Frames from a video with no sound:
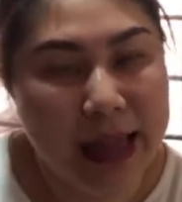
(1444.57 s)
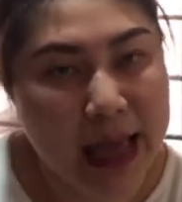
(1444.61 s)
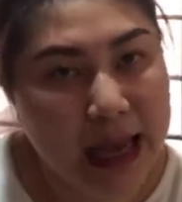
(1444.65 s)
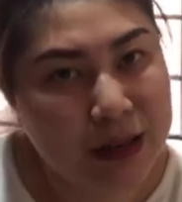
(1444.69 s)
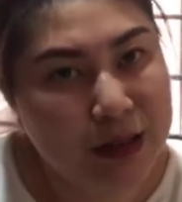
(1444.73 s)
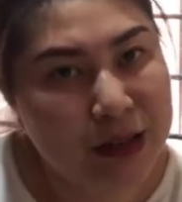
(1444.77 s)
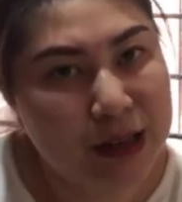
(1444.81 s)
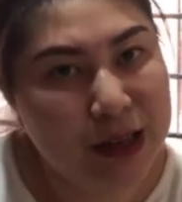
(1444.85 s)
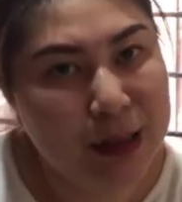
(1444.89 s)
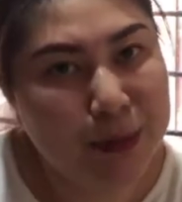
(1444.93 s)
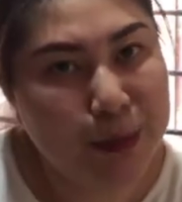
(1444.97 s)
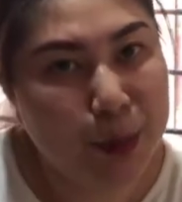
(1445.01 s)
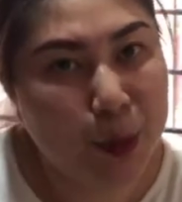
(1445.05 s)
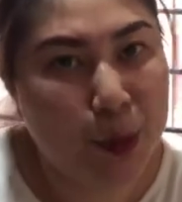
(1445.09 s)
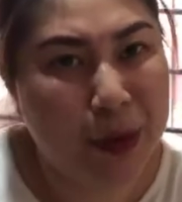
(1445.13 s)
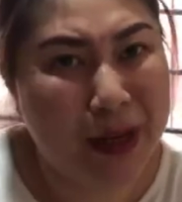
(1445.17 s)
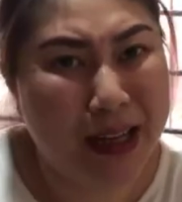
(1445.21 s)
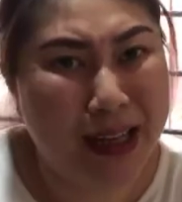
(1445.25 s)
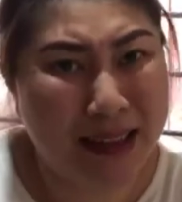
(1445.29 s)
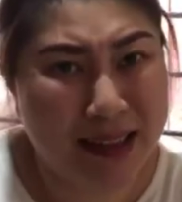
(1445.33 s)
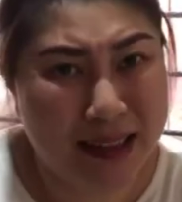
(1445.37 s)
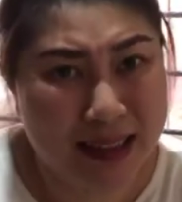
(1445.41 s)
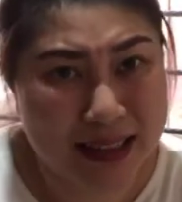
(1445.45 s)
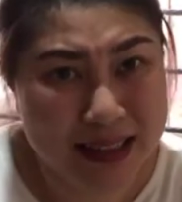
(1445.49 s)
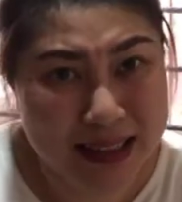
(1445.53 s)
actually put
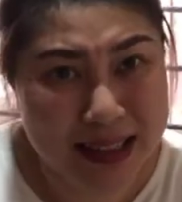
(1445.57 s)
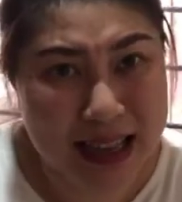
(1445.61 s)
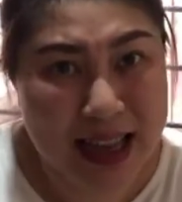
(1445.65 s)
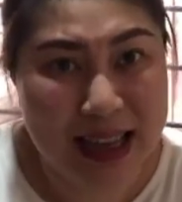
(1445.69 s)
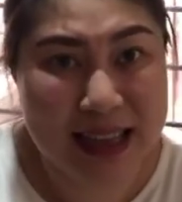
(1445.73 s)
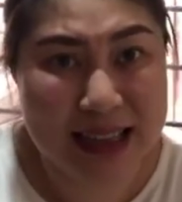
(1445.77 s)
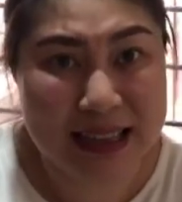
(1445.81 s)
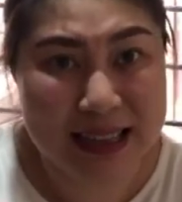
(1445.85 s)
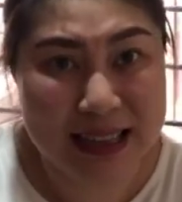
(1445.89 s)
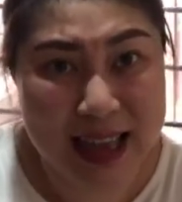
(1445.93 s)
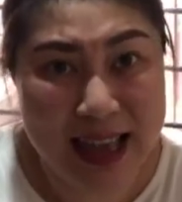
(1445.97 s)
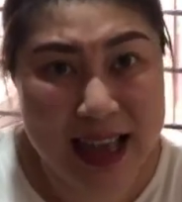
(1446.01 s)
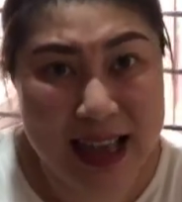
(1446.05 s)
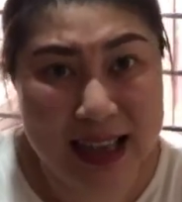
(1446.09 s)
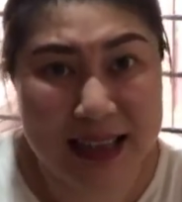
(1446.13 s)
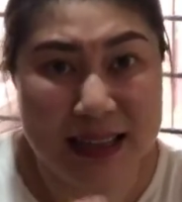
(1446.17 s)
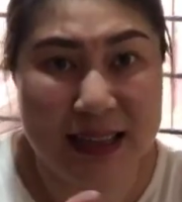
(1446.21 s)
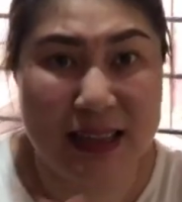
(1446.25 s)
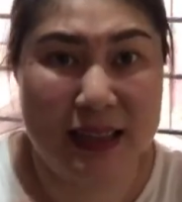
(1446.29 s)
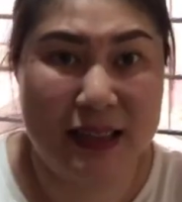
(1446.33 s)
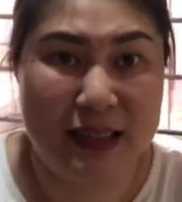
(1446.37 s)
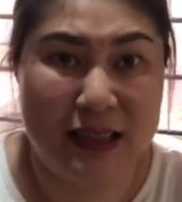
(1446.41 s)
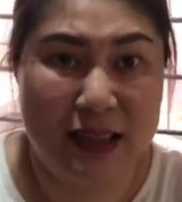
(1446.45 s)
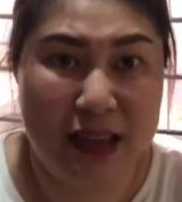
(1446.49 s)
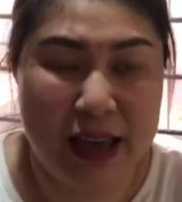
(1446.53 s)
in the size S
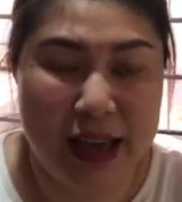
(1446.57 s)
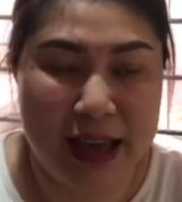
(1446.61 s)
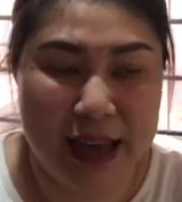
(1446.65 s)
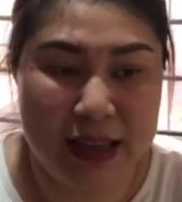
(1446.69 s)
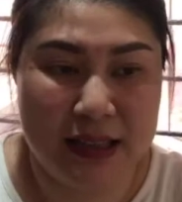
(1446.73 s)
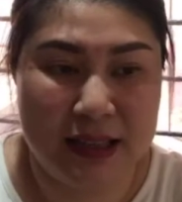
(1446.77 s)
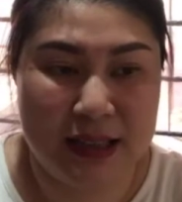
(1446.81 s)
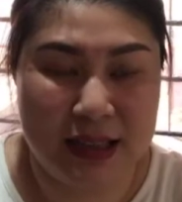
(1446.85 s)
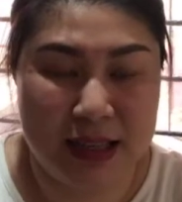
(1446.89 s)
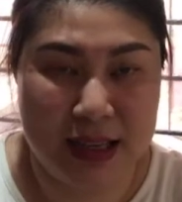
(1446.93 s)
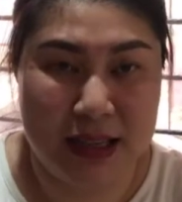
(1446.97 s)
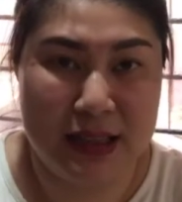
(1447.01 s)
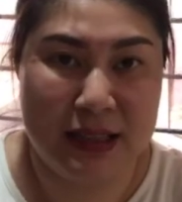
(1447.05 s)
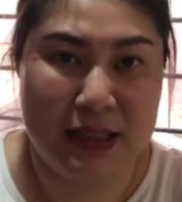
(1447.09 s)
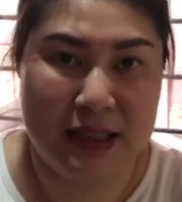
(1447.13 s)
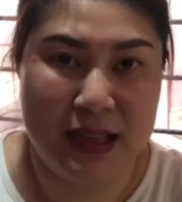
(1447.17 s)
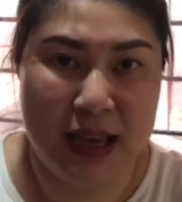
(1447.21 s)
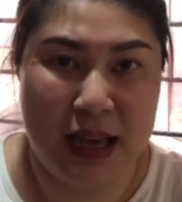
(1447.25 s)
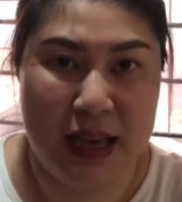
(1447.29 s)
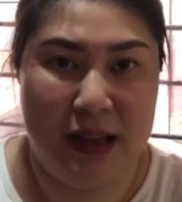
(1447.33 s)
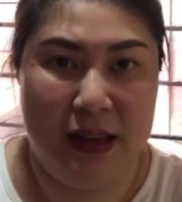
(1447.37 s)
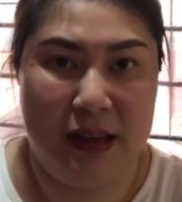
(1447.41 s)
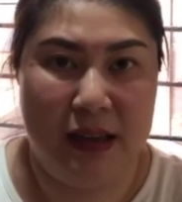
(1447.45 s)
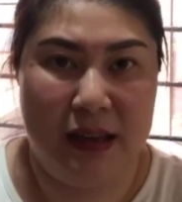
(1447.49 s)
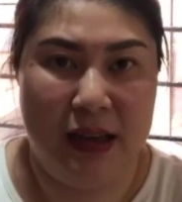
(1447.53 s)
eggs
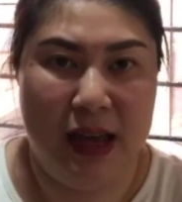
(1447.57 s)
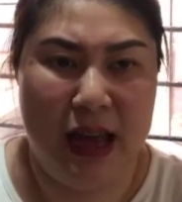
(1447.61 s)
inside,